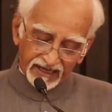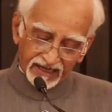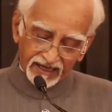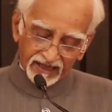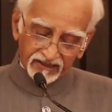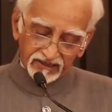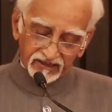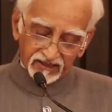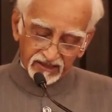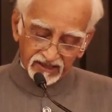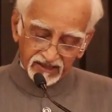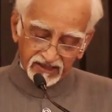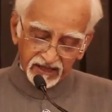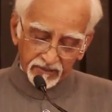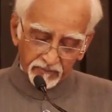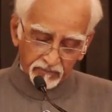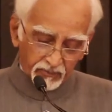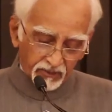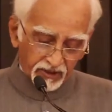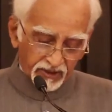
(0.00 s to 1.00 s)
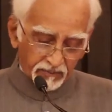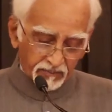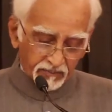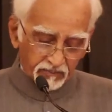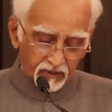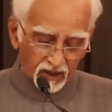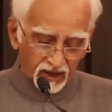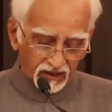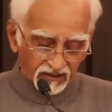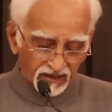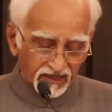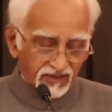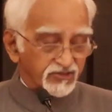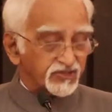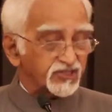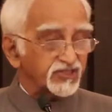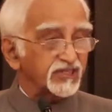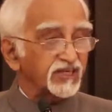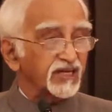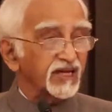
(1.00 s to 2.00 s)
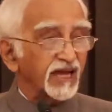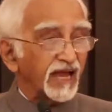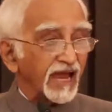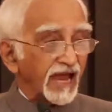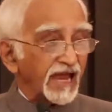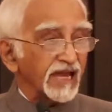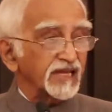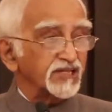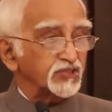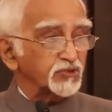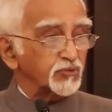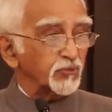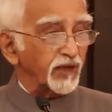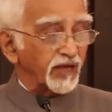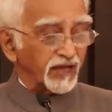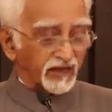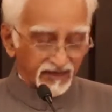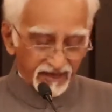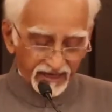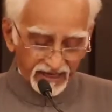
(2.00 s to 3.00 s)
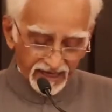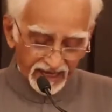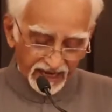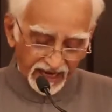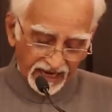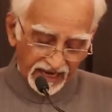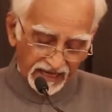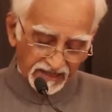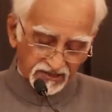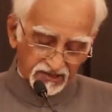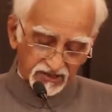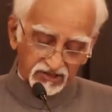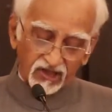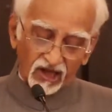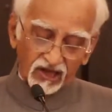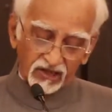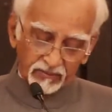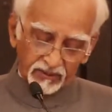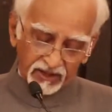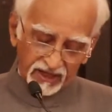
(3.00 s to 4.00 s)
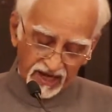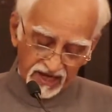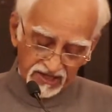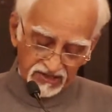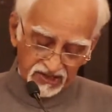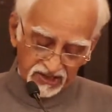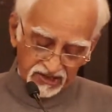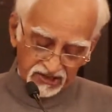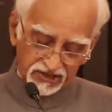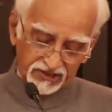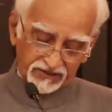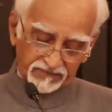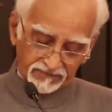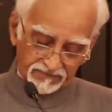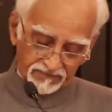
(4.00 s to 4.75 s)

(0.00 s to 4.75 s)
in contemporary parlance elsewhere as Talibanization.